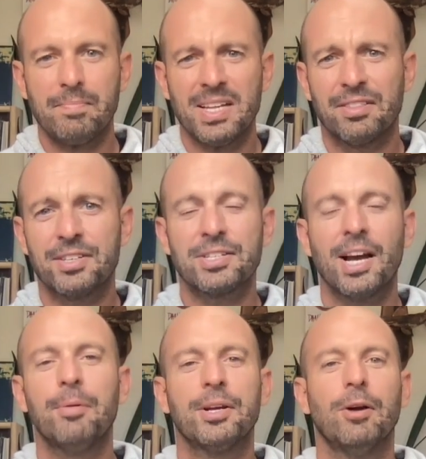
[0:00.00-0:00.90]
This
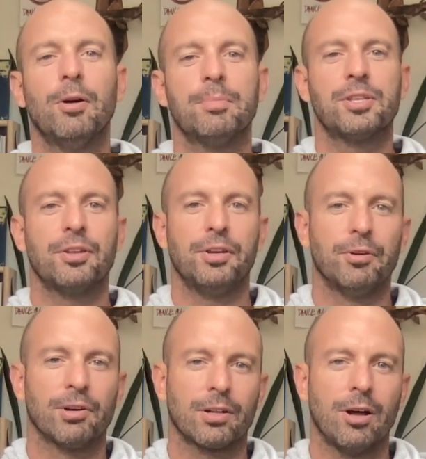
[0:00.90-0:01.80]
guy would go up to the New
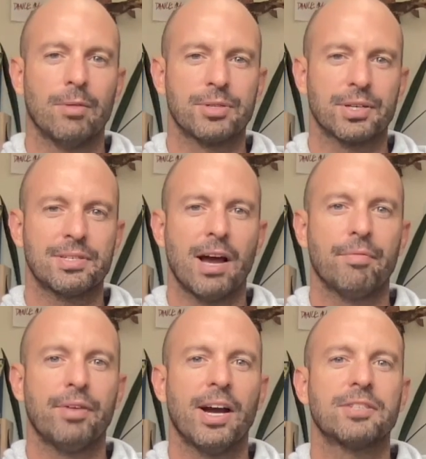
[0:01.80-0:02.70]
York clubs like
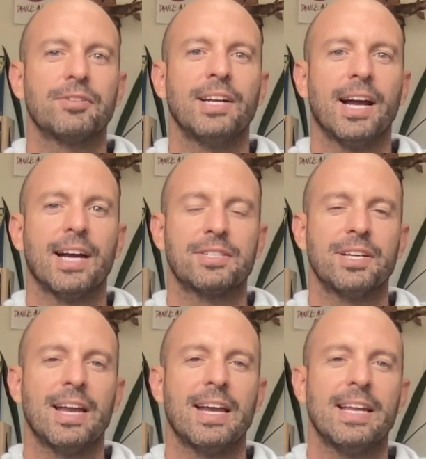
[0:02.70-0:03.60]
Sound Factory and
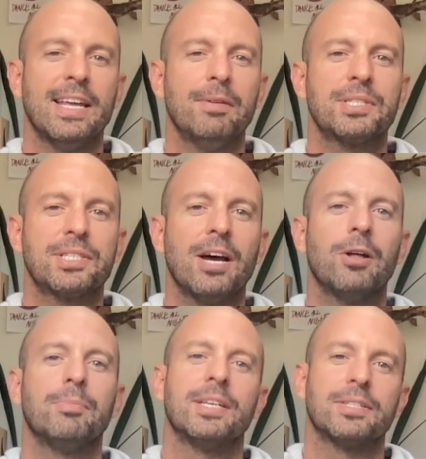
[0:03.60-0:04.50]
Exit, and he was
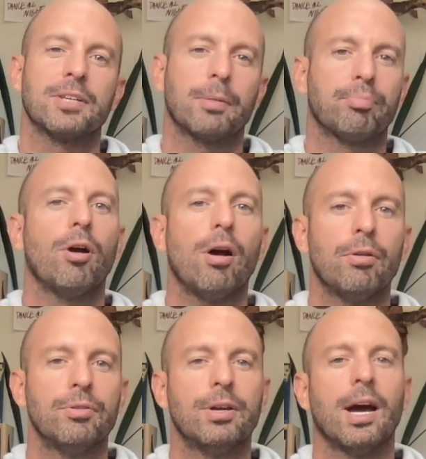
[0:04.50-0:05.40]
telling me, he's like,
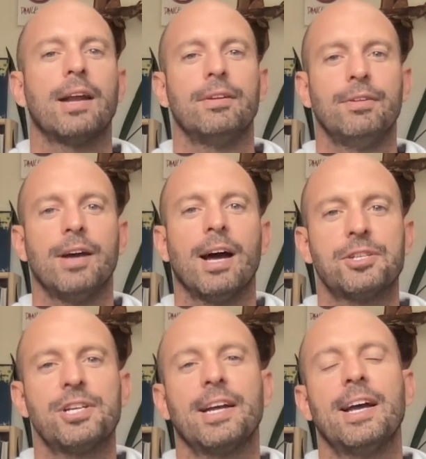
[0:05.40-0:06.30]
bro, you got to
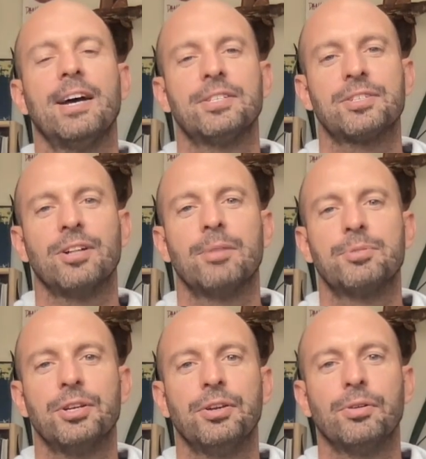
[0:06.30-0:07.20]
check out these
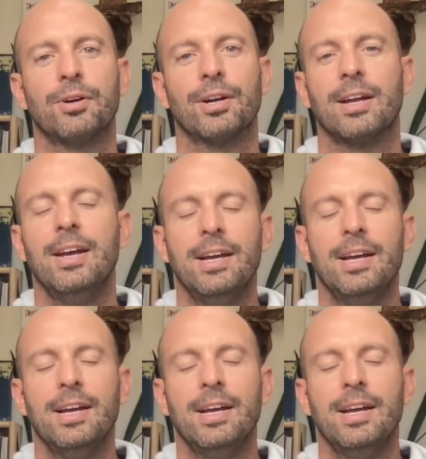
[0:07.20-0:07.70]
clubs in New York.